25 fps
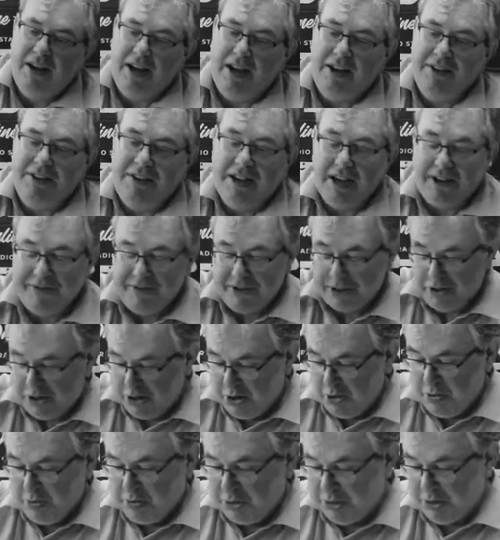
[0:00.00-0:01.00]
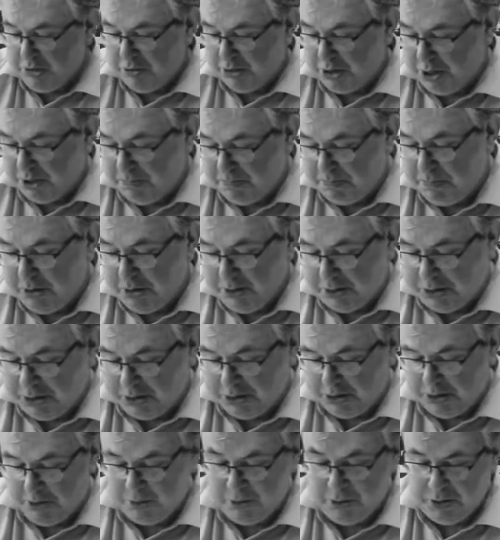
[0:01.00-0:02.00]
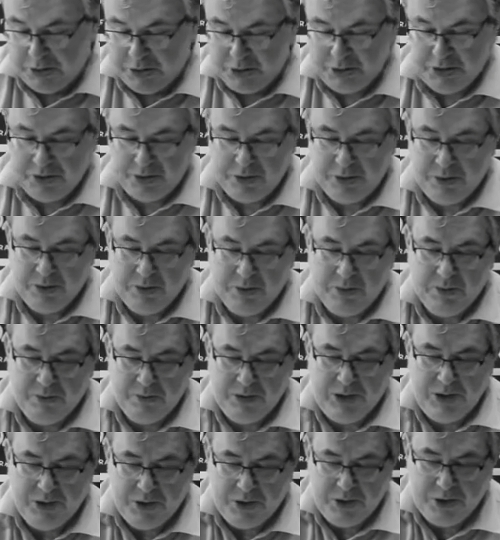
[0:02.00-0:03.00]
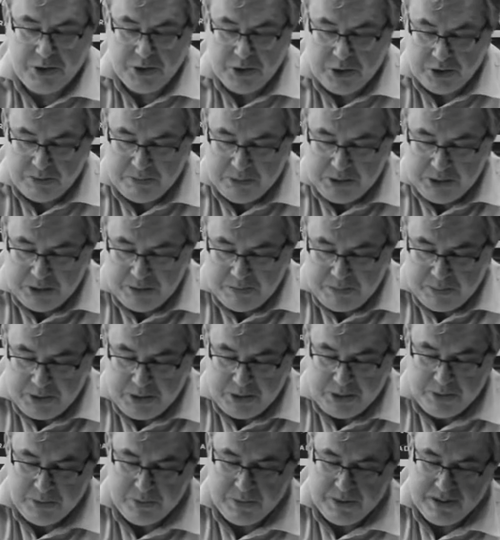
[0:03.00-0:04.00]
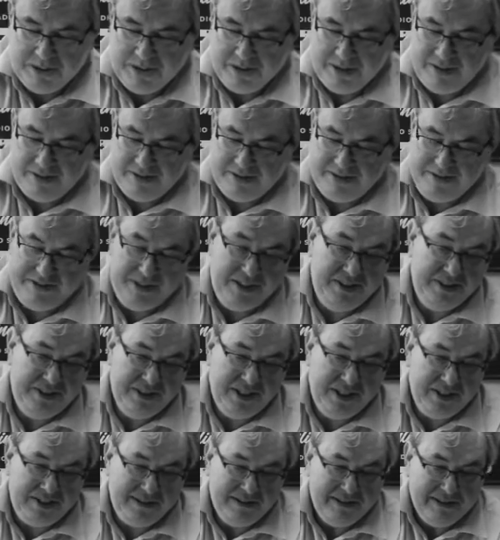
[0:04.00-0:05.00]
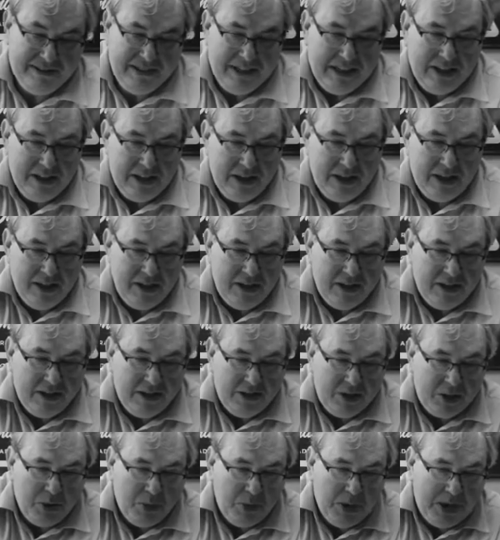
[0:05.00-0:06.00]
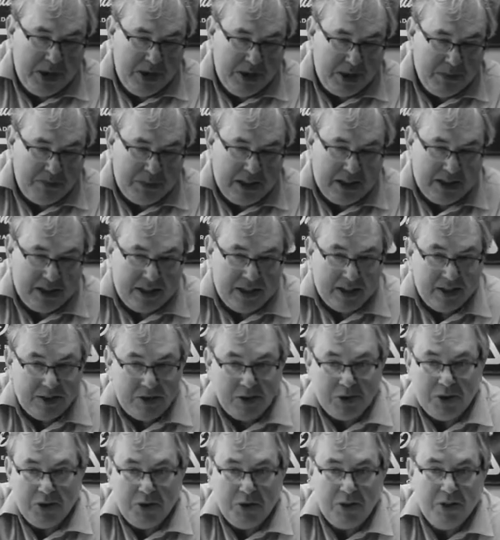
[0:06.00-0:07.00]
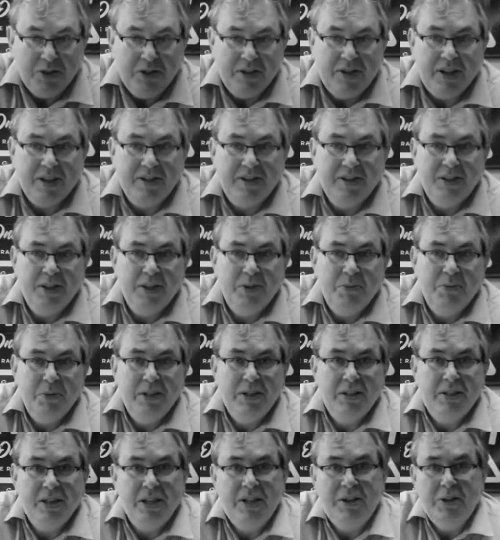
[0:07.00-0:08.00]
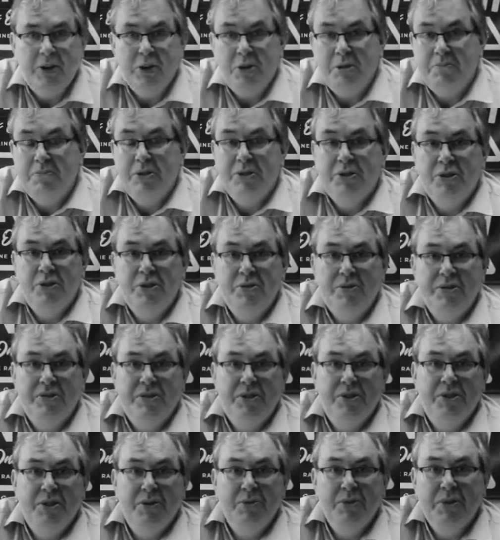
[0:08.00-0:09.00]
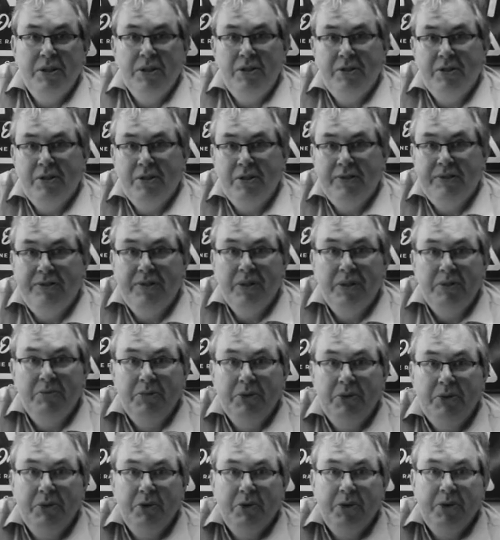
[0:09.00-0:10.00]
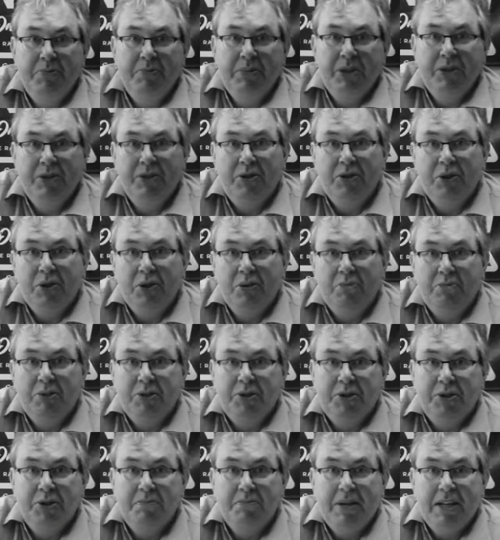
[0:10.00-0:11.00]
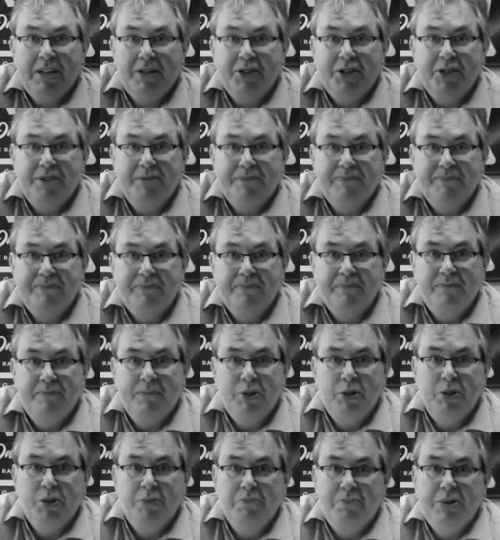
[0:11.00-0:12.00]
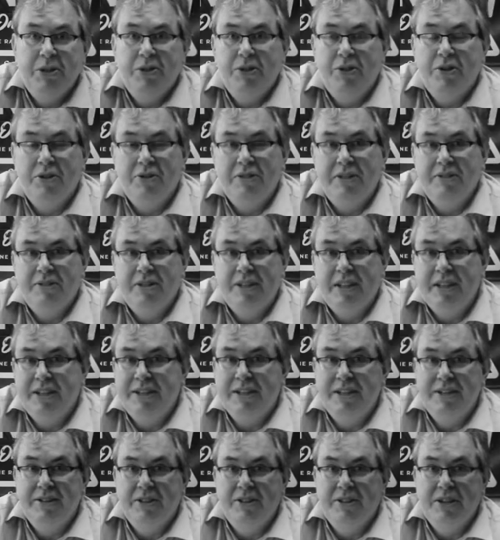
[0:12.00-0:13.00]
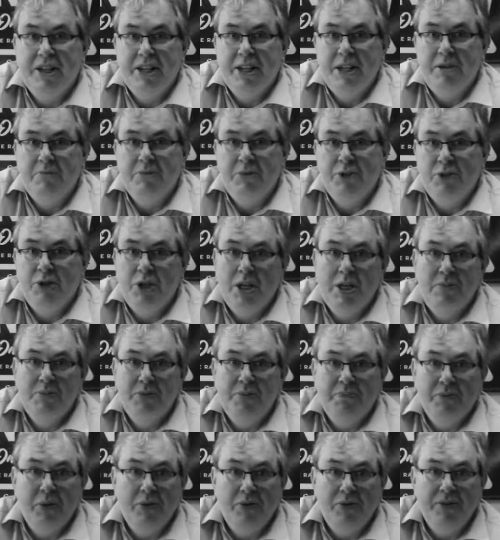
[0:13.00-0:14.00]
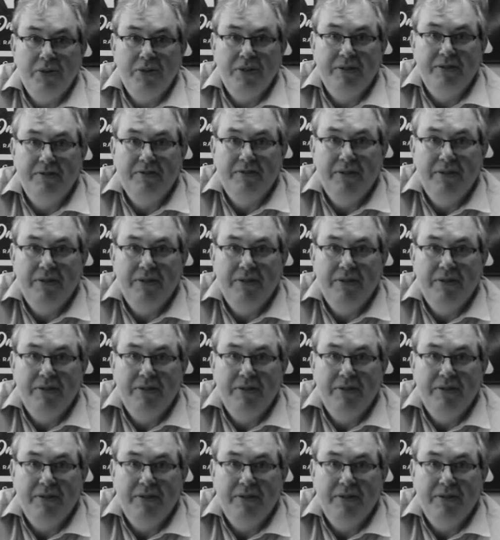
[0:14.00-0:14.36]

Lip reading: And Yaphet Kotto's response was to reassure him to the point where, as he said, the way the black actors are looking at it, we're getting the opportunity to work on a film that's going to be a global smash just because it's carrying the name James Bond.